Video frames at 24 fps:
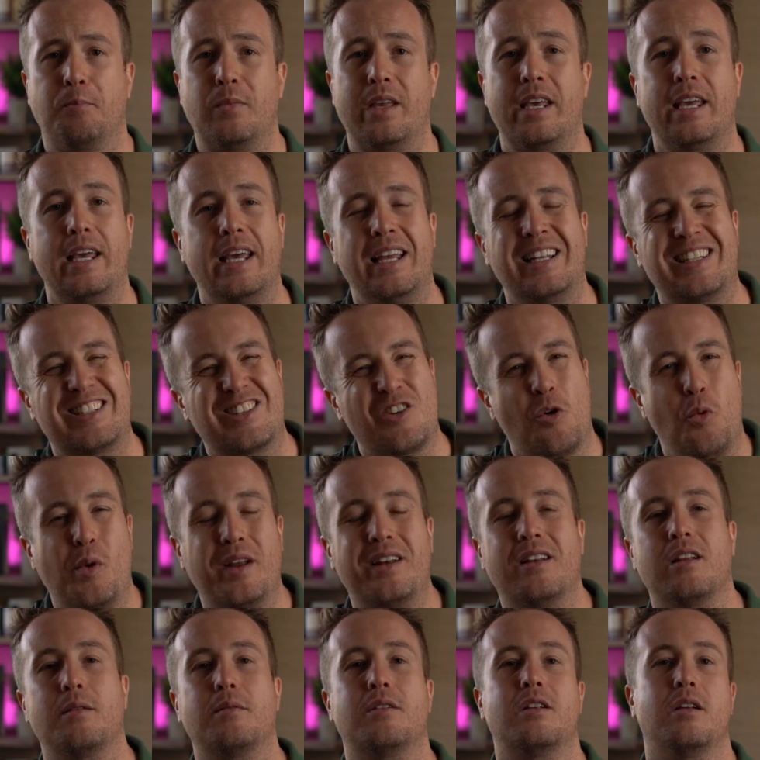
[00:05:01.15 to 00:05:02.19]
It's
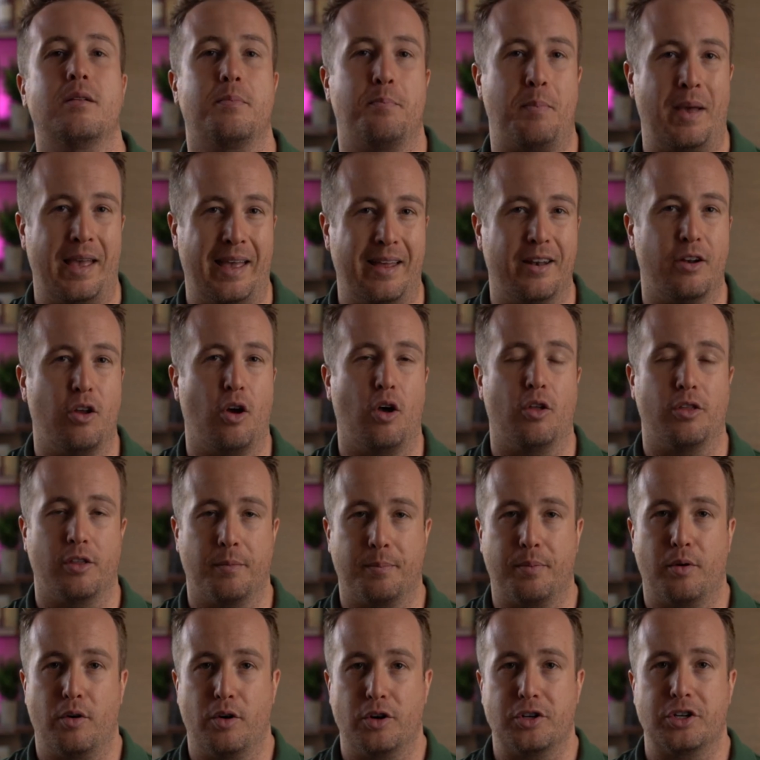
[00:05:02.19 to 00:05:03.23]
going to depend on the
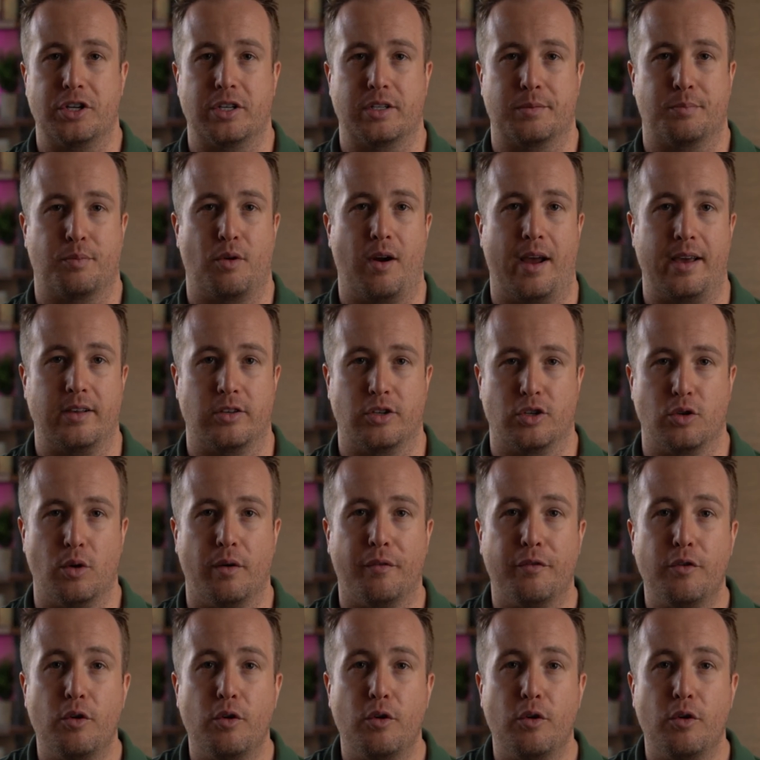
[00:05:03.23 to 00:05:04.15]
purchase price. So if